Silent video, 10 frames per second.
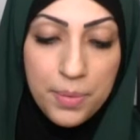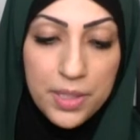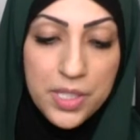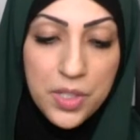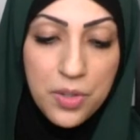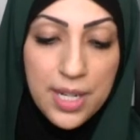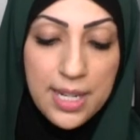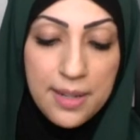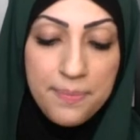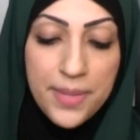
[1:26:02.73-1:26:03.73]
on
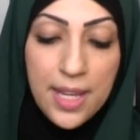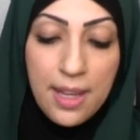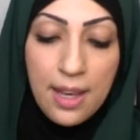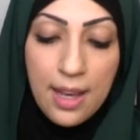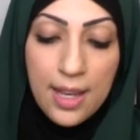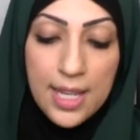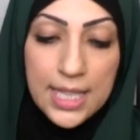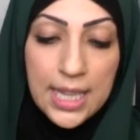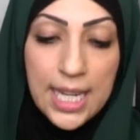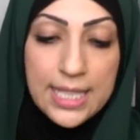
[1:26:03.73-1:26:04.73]
screen.
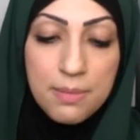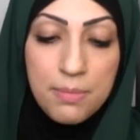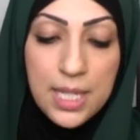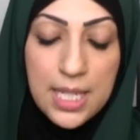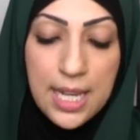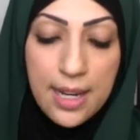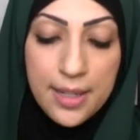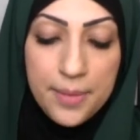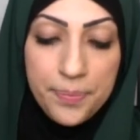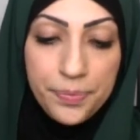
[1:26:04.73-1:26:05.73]
Enlight
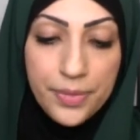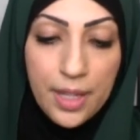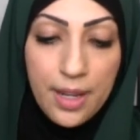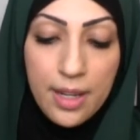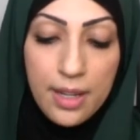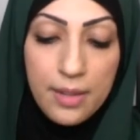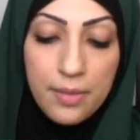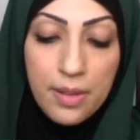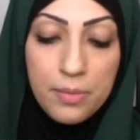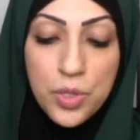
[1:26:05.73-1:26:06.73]
Media, I'm
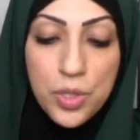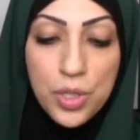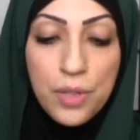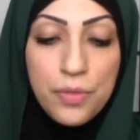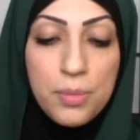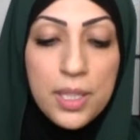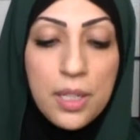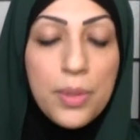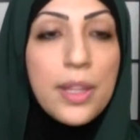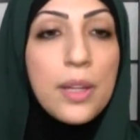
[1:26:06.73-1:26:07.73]
sure you're familiar
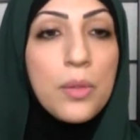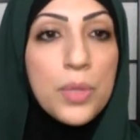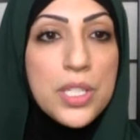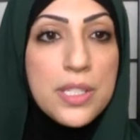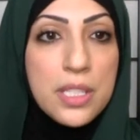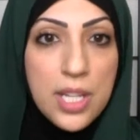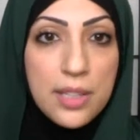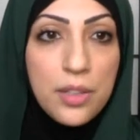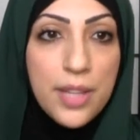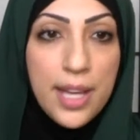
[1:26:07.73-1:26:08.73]
with it, which is the
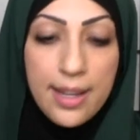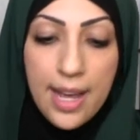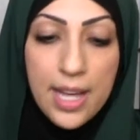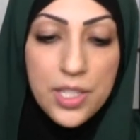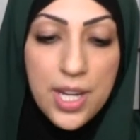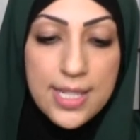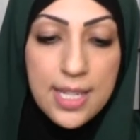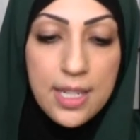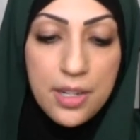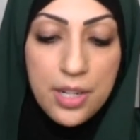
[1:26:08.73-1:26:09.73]
channel that Hajj
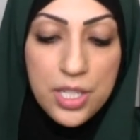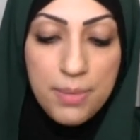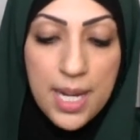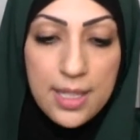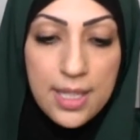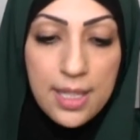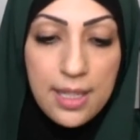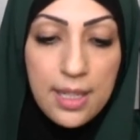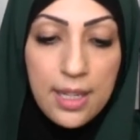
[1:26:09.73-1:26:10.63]
Hassan and Rajab Ali